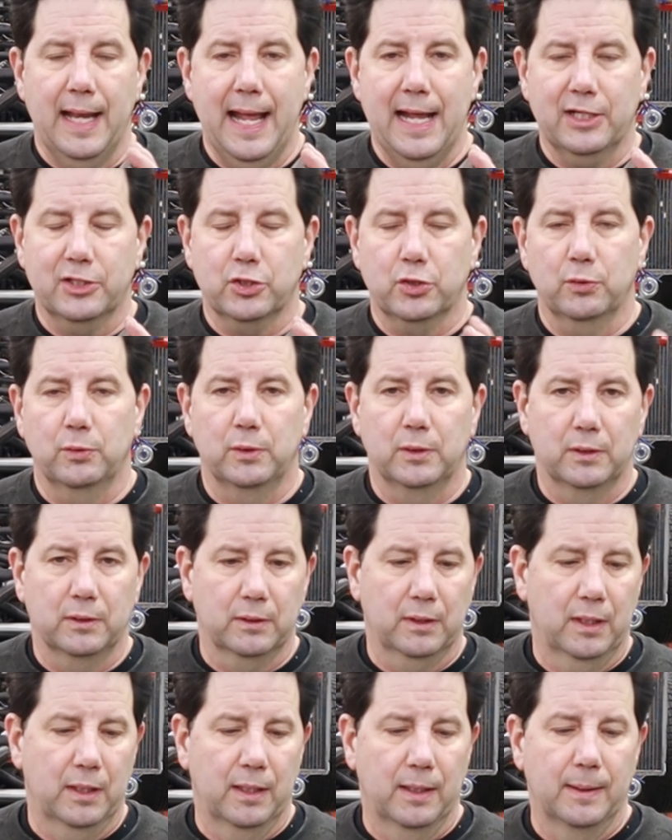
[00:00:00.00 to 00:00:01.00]

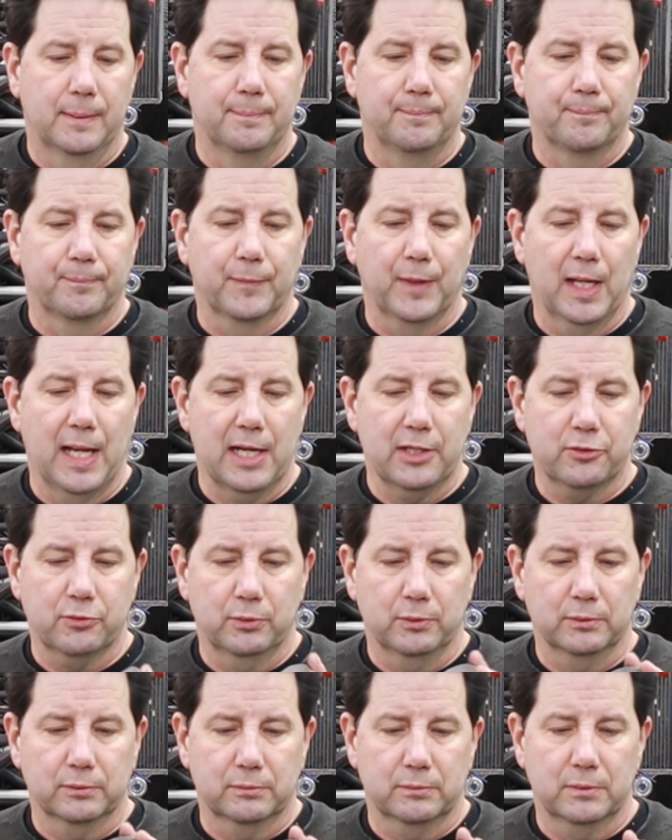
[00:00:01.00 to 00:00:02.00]

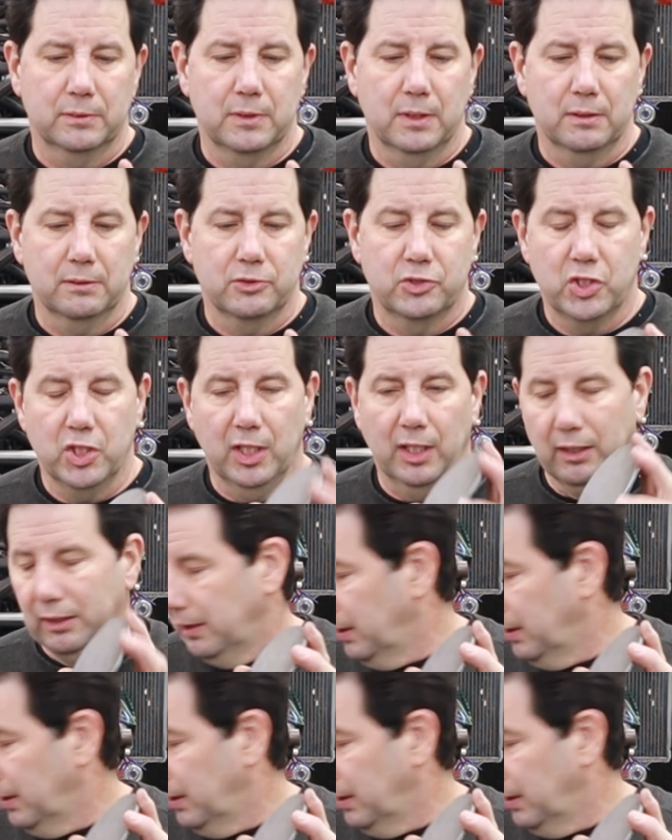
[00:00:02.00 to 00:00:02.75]
actual jig.